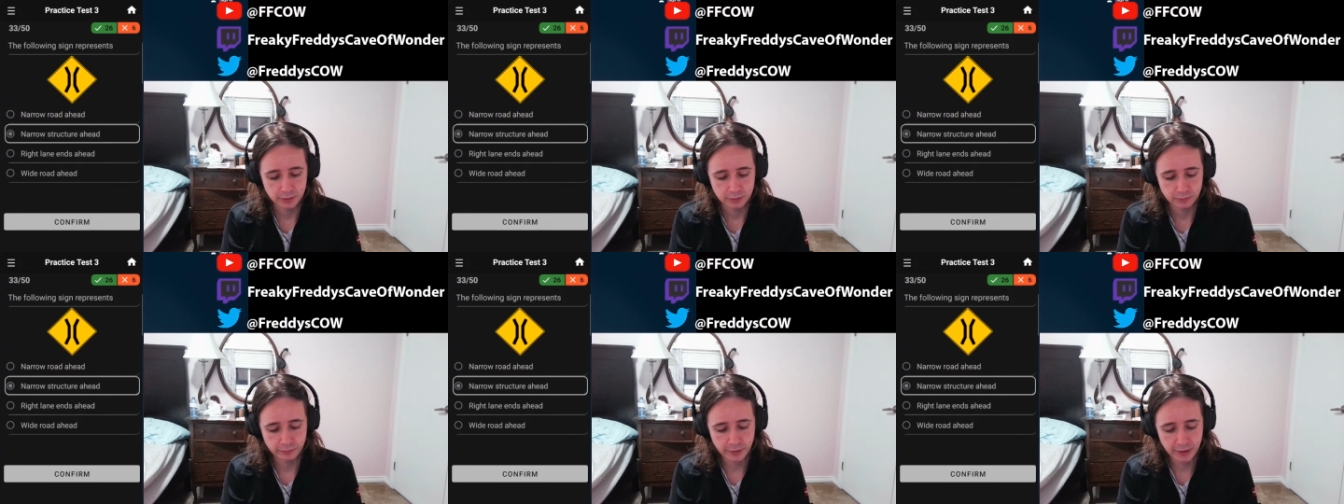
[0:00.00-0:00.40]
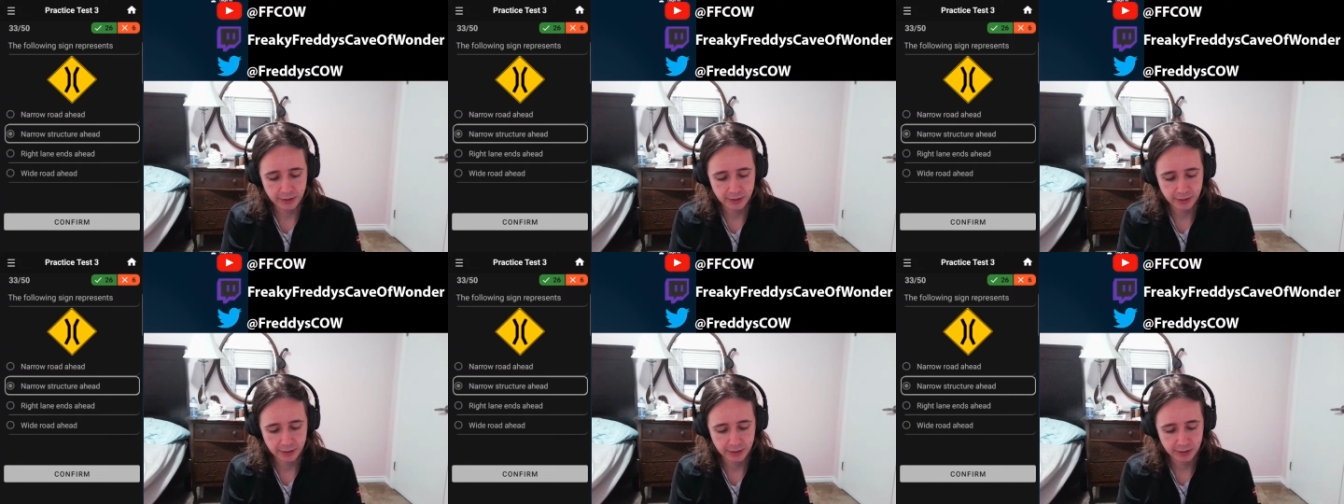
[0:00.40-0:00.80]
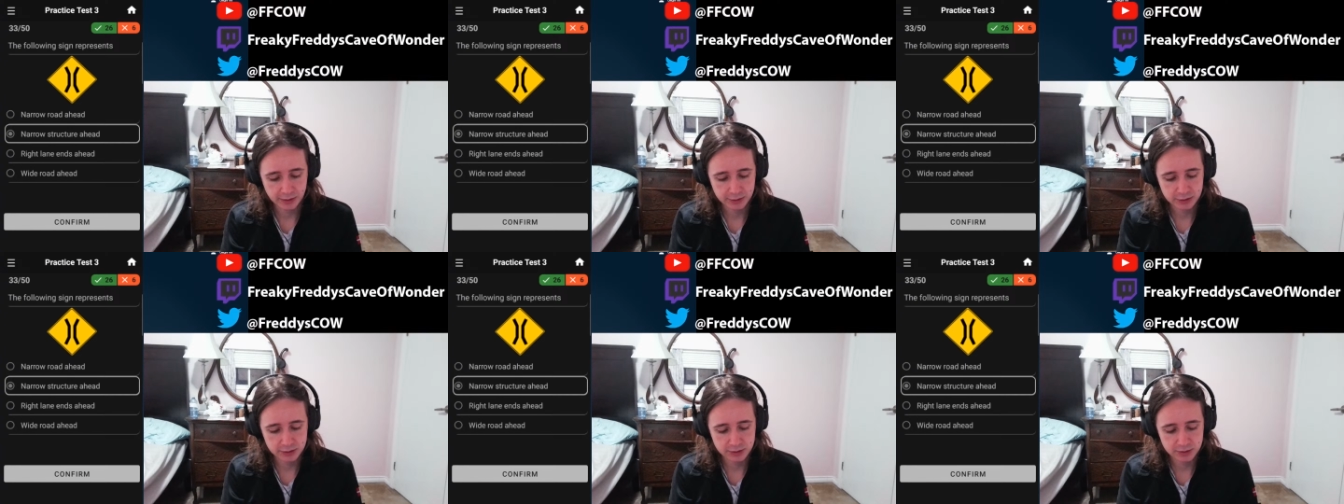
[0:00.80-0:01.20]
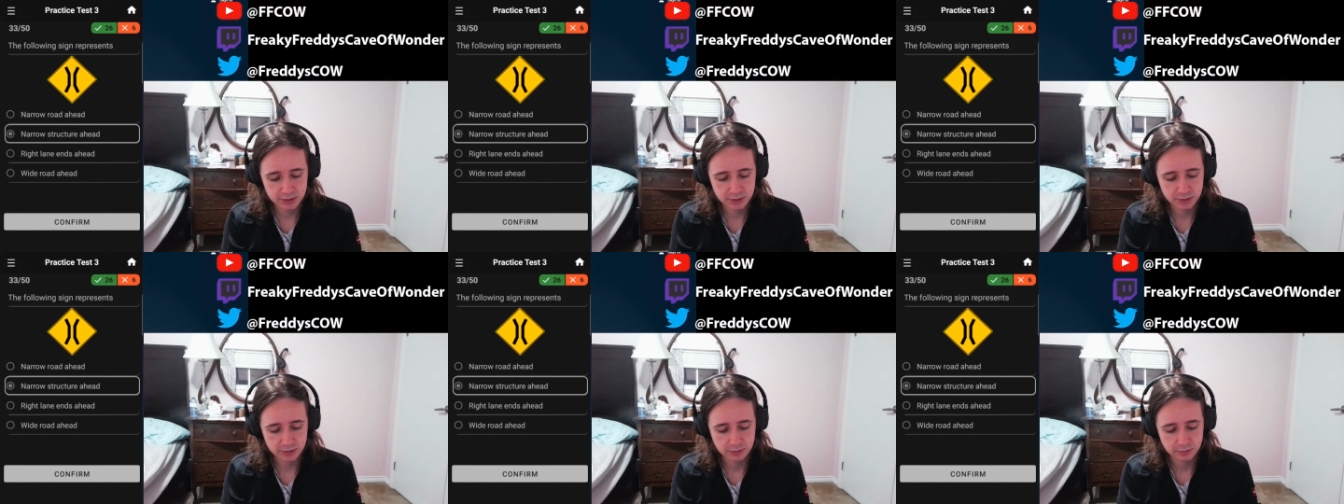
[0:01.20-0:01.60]
Right lane ends.
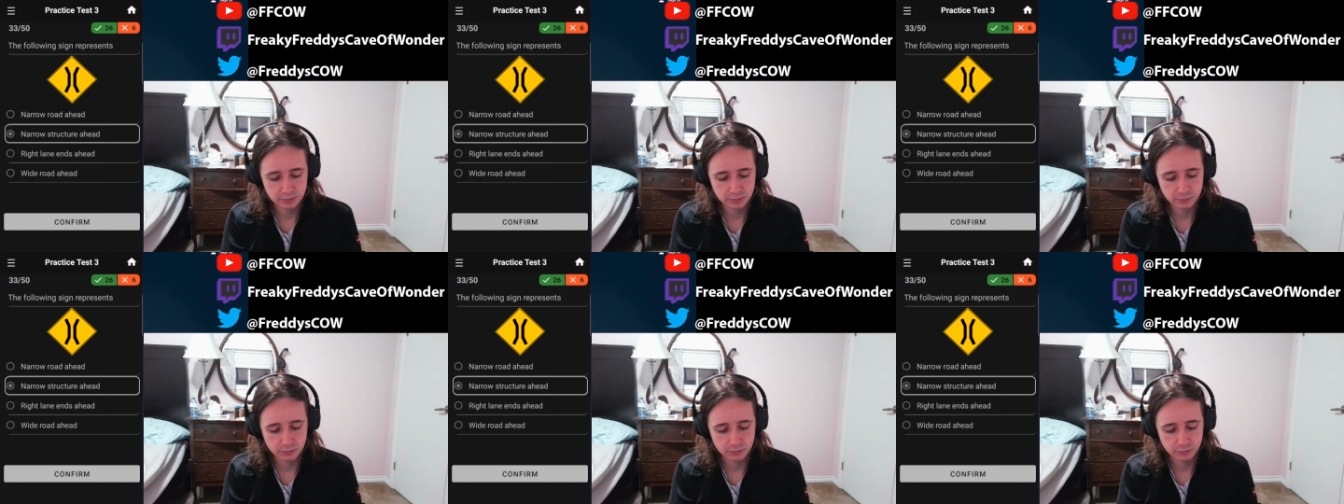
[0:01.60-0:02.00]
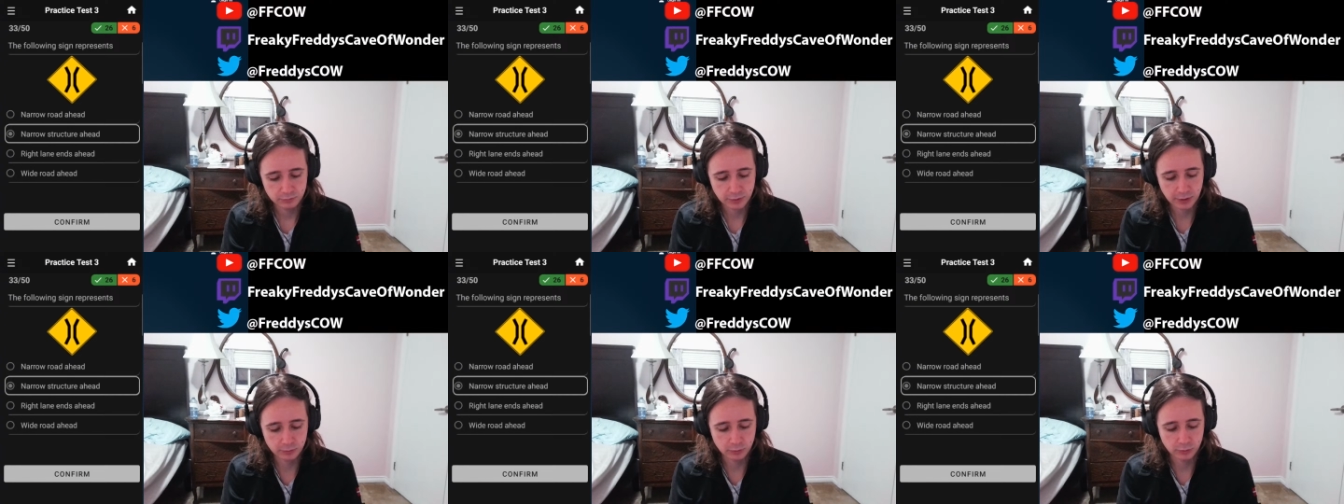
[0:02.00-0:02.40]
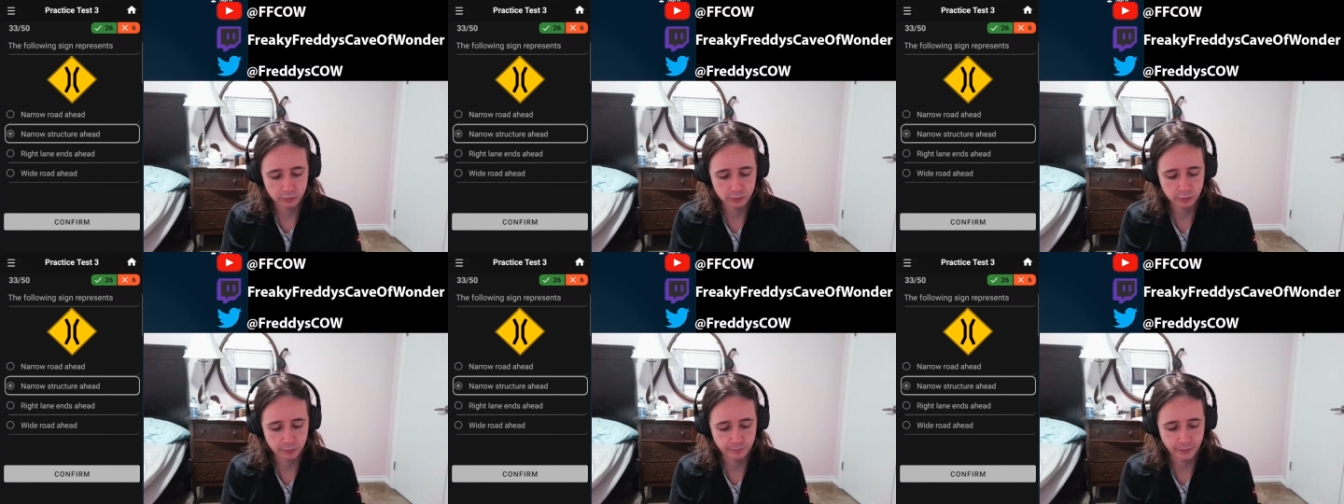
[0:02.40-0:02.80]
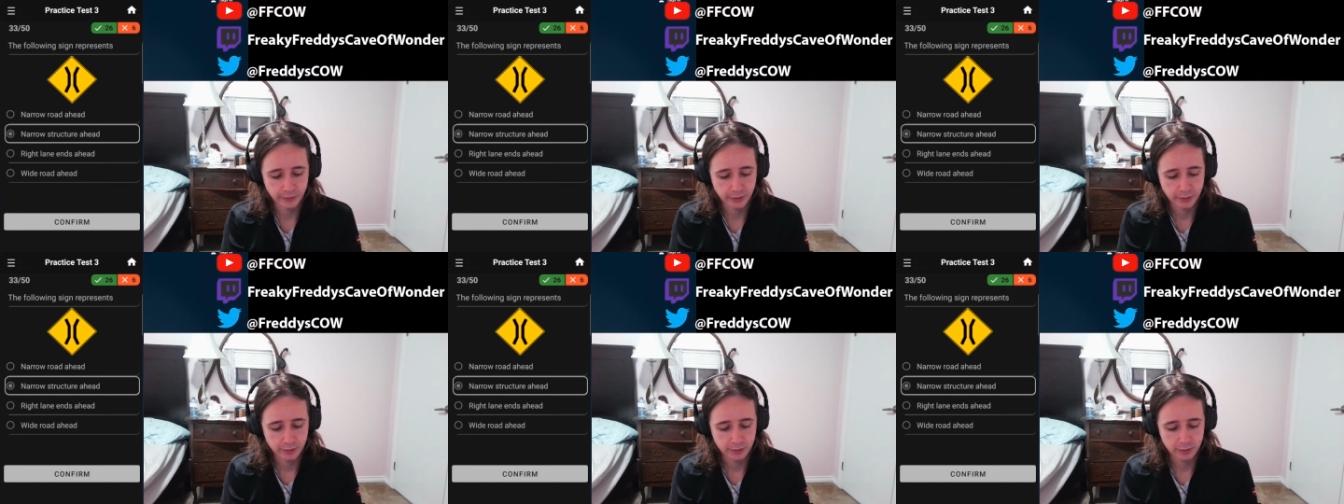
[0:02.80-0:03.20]
Right road open.
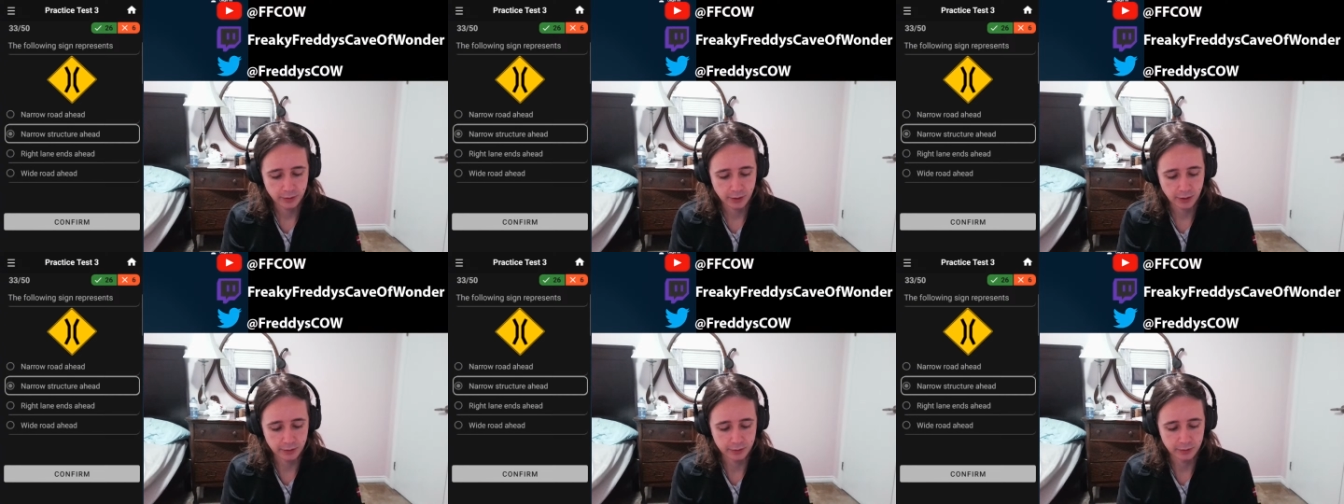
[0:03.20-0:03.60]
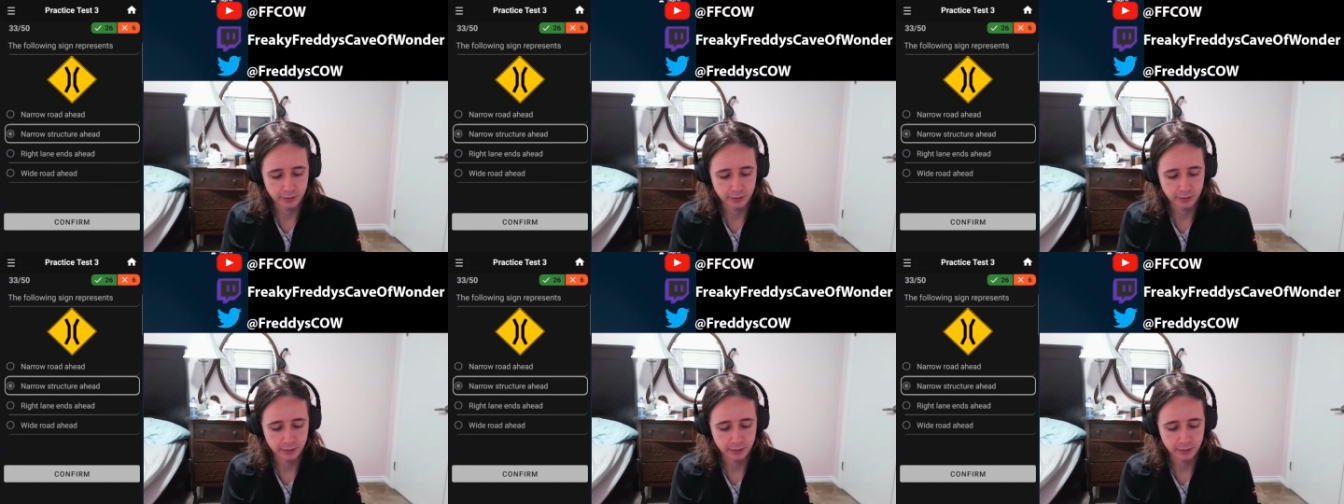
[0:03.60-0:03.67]
Ahead.